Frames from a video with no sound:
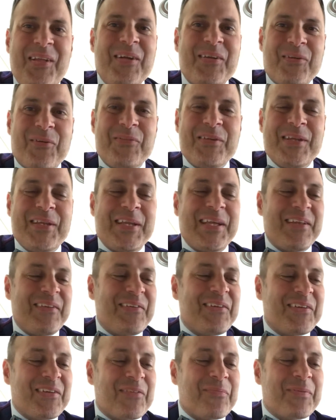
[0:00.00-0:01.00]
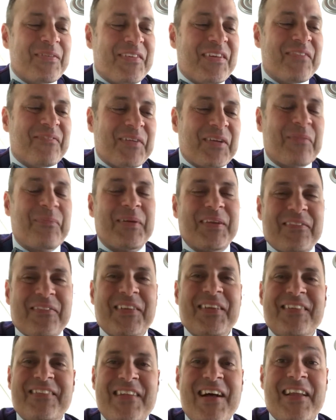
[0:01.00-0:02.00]
I don't need to get into the specifics, but it's
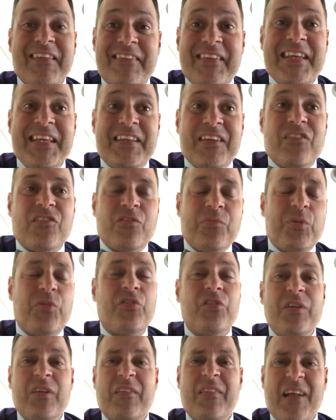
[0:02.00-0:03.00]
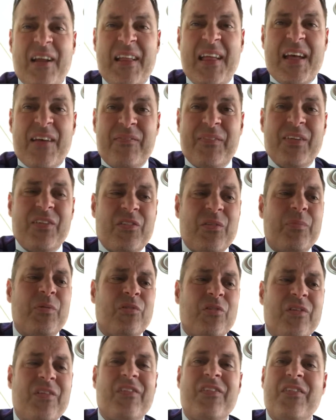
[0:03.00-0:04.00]
not a T distribution, it's not an F
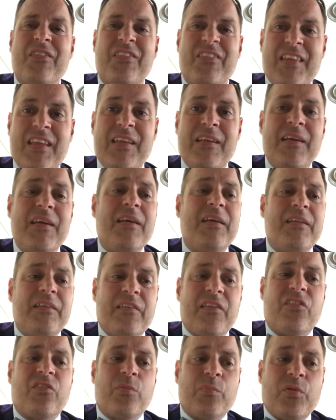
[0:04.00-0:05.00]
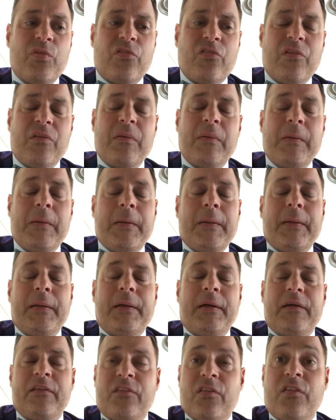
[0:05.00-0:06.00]
distribution, it's a Z distribution.
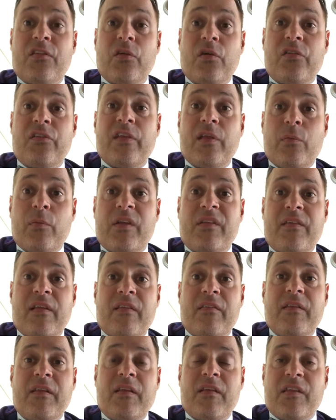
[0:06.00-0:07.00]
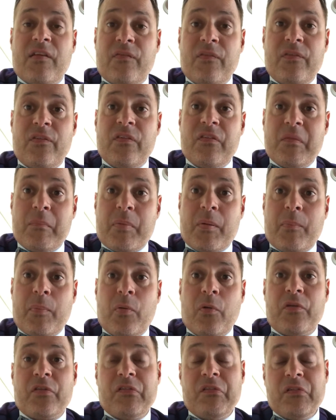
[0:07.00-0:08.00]
as associated with testing the differences in
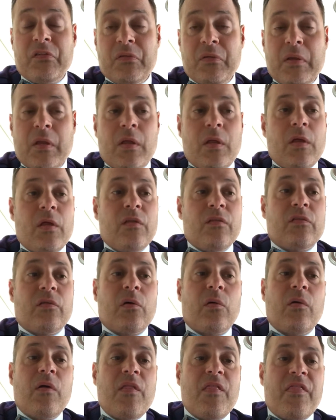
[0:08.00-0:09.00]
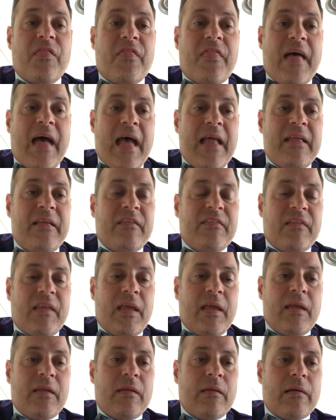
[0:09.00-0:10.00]
proportions. So that is
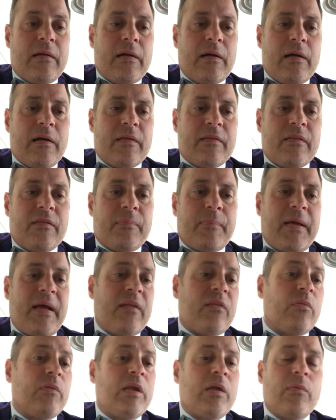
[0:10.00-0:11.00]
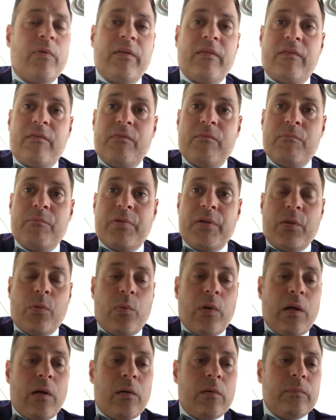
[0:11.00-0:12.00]
it. This past week went pretty
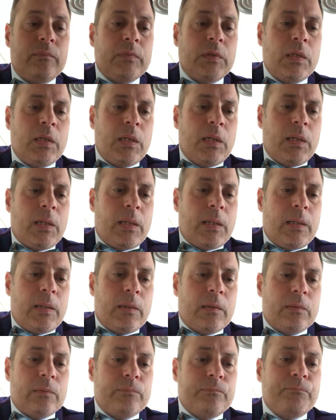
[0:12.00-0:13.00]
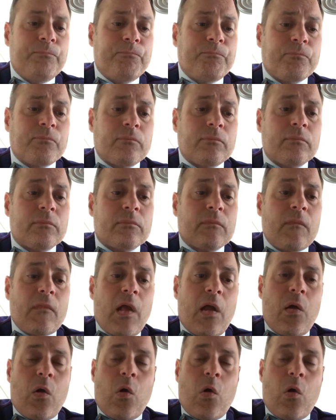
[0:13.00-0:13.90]
well. I